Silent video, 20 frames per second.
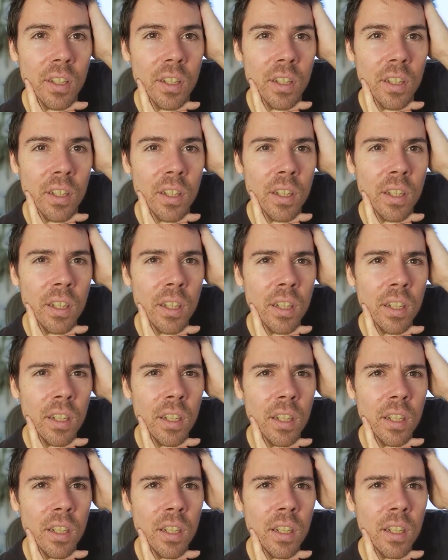
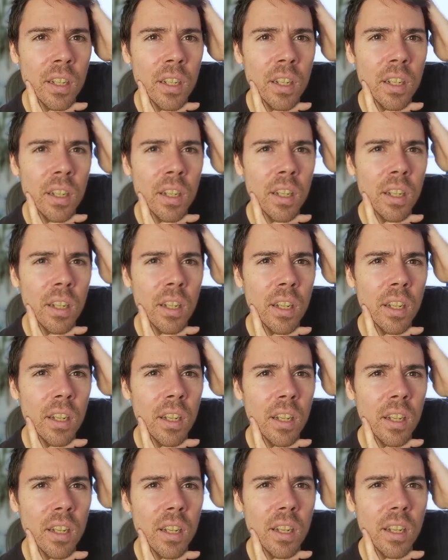
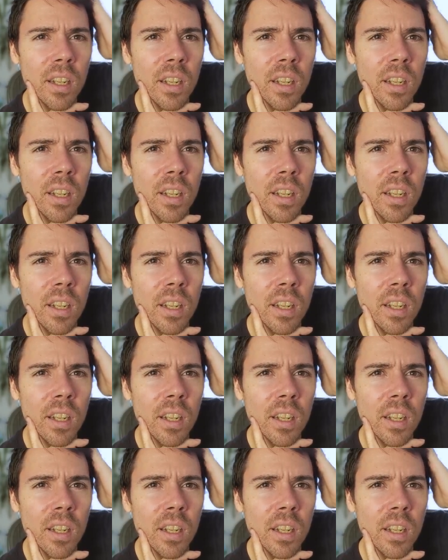Nobody speaks.